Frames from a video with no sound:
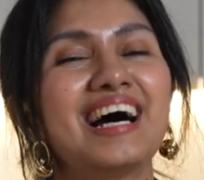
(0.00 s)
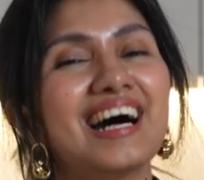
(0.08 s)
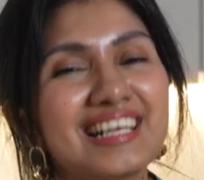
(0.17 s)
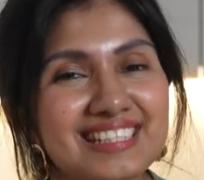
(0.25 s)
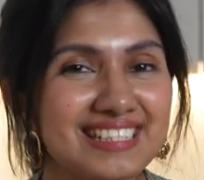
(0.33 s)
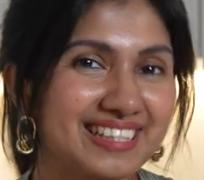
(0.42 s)

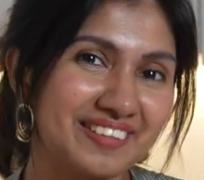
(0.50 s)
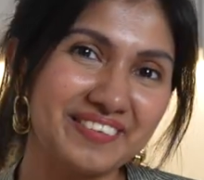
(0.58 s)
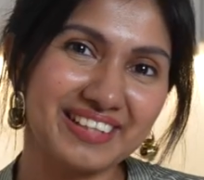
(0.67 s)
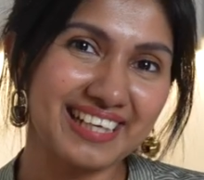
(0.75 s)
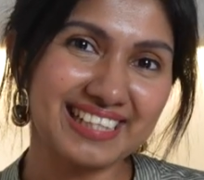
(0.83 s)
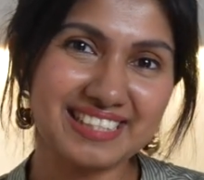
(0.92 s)
I'll see you
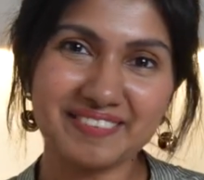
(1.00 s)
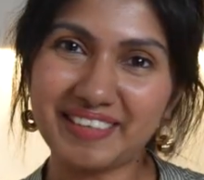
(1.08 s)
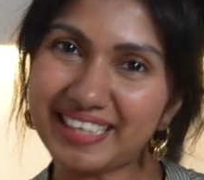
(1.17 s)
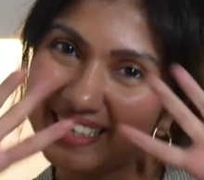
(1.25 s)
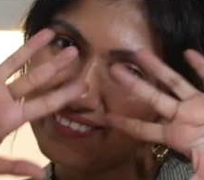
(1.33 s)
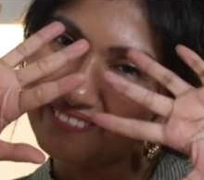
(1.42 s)
in the next
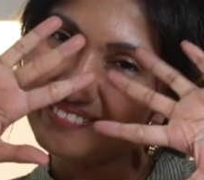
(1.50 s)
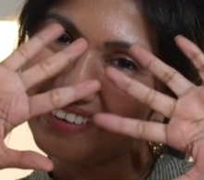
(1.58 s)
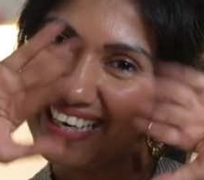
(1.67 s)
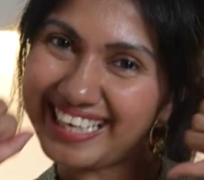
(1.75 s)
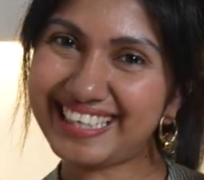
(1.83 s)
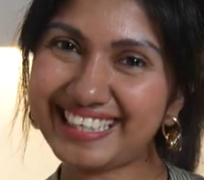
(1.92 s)
one.
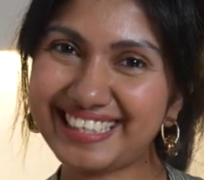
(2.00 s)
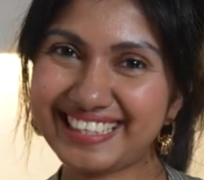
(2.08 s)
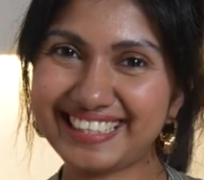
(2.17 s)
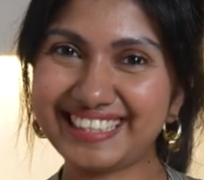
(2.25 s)
Bye.